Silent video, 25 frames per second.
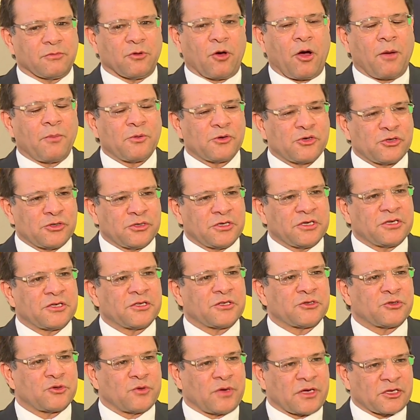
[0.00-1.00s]

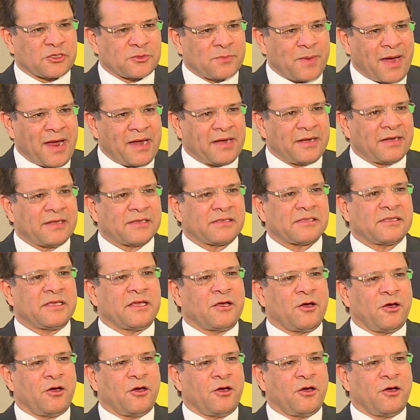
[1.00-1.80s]
opportunities to expand as the